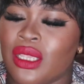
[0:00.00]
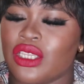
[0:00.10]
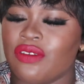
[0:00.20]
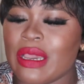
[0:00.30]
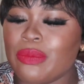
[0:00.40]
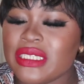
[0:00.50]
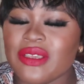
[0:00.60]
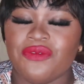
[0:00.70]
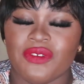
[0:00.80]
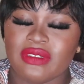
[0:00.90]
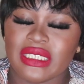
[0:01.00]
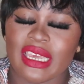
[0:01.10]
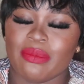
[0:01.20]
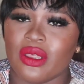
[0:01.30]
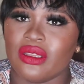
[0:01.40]
So if you're putting
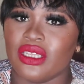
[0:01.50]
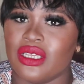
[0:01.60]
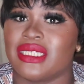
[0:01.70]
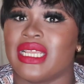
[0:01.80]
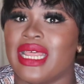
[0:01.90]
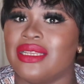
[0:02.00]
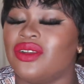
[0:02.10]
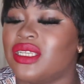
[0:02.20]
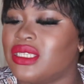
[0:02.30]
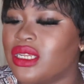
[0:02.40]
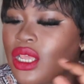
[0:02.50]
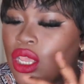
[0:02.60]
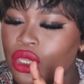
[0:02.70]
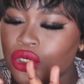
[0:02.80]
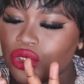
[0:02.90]
50 ml in your salad dressing,
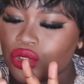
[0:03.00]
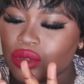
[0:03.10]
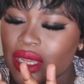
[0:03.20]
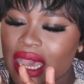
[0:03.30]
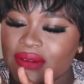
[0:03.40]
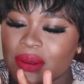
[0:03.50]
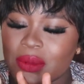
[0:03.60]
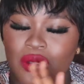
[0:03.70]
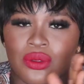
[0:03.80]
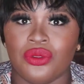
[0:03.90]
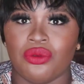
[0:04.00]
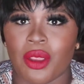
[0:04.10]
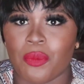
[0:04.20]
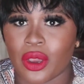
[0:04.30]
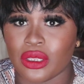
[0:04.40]
you should have about
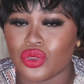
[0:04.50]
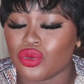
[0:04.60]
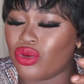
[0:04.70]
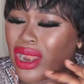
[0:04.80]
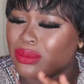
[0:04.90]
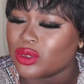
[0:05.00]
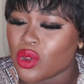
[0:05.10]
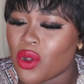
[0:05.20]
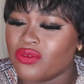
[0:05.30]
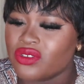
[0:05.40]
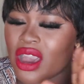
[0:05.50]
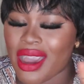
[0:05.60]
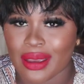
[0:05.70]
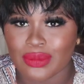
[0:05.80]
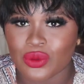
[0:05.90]
3.2 grams of
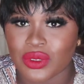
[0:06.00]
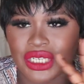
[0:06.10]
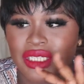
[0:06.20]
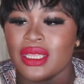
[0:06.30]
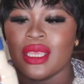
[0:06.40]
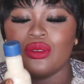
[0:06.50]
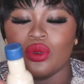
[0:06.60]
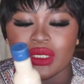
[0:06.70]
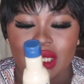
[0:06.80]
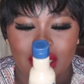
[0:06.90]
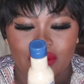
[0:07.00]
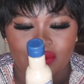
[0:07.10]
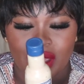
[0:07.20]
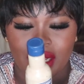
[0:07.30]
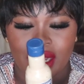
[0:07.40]
carbs, which is totally
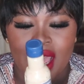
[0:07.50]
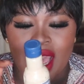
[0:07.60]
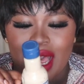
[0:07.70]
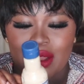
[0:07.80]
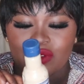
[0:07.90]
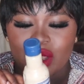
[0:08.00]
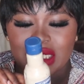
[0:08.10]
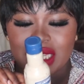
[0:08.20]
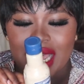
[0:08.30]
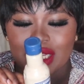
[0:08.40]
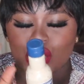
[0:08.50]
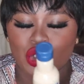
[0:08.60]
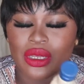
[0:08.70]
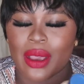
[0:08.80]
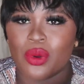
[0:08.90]
fine. And of course, it has
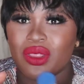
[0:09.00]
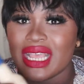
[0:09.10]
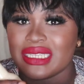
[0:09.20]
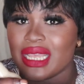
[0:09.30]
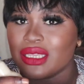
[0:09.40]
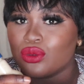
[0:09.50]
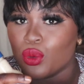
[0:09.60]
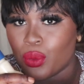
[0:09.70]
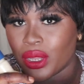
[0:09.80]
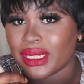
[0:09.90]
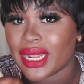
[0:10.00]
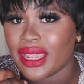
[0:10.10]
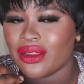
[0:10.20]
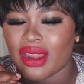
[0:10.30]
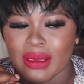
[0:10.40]
sugar, but that's like
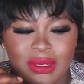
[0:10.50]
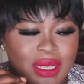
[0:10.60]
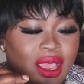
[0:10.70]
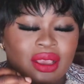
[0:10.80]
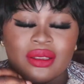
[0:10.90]
2.9 grams.